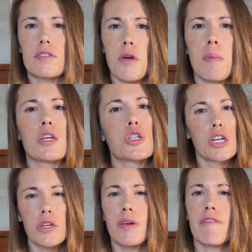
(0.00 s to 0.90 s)
So make
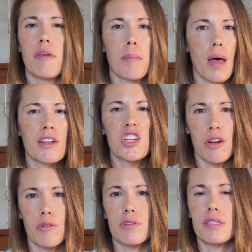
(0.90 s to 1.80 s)
you give them a
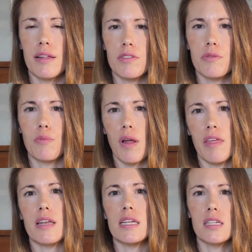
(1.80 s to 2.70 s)
general sense of where
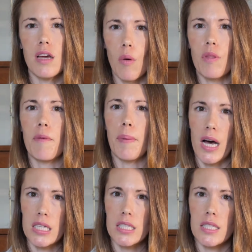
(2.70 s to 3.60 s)
they need to go with the
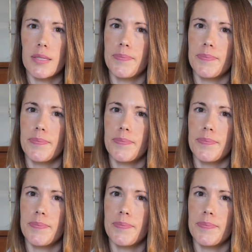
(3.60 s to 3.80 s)
box.